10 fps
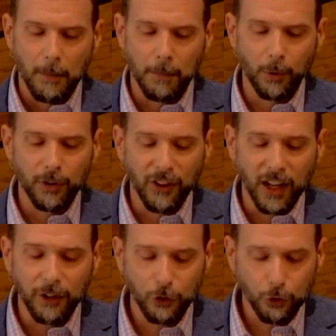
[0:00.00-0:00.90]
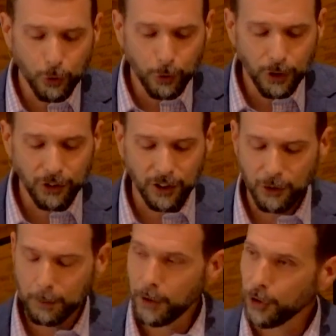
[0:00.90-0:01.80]
But we find the truest
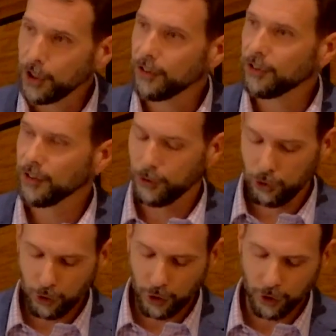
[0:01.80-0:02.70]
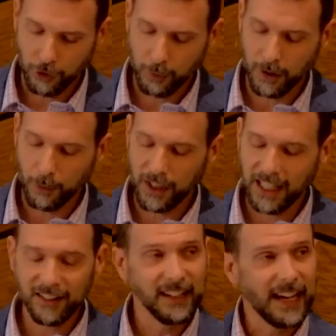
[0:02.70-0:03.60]
experience of church when we
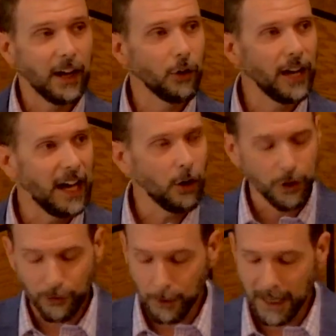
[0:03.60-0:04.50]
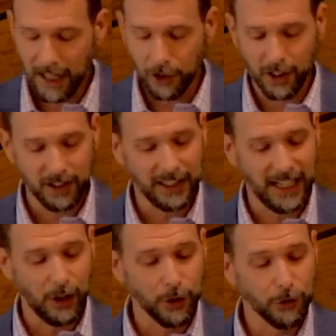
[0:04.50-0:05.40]
get down out of the balcony,
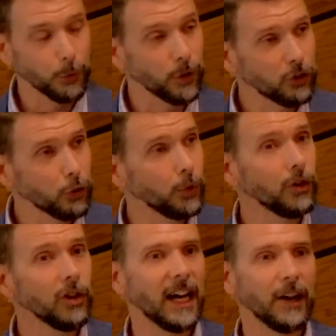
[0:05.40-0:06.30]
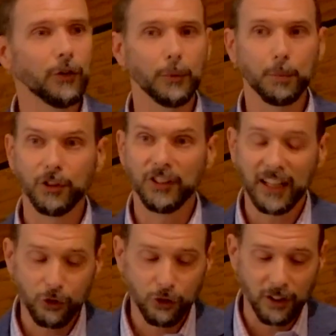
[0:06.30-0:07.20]
out of the ritual, out of the
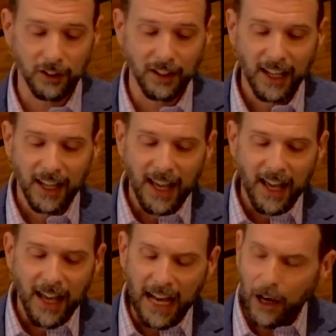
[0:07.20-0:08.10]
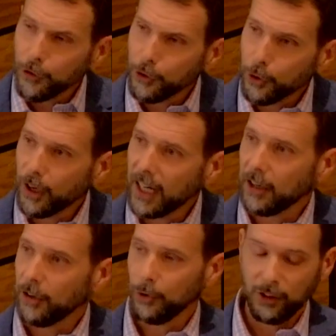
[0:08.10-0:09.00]
pretension, out of the
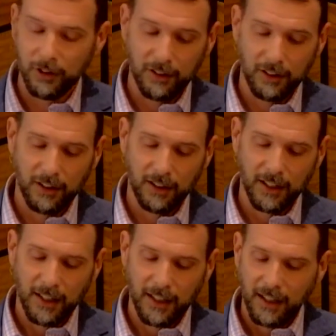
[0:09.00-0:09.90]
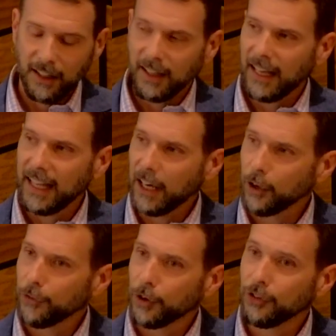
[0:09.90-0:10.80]
crowd, and out
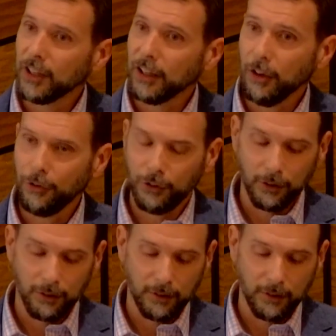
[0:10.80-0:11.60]
of ourselves.